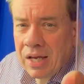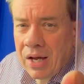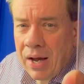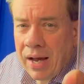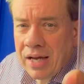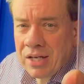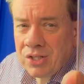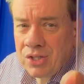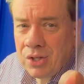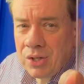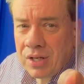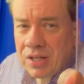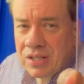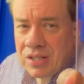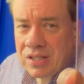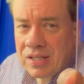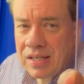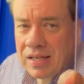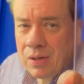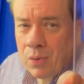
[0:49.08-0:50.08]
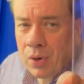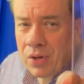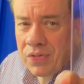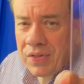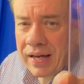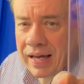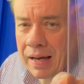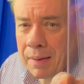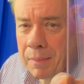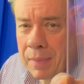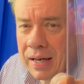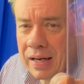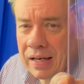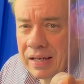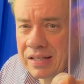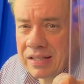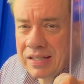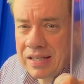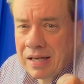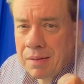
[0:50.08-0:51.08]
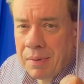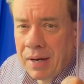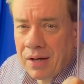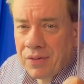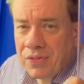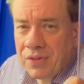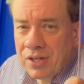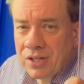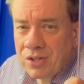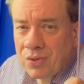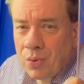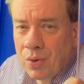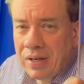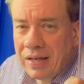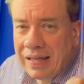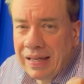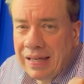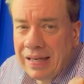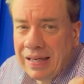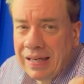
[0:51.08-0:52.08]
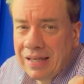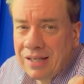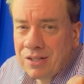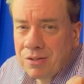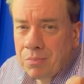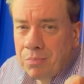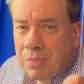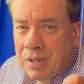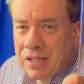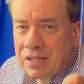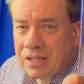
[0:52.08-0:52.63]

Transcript: Now, as you can see, one thing I immediately see about this one, it is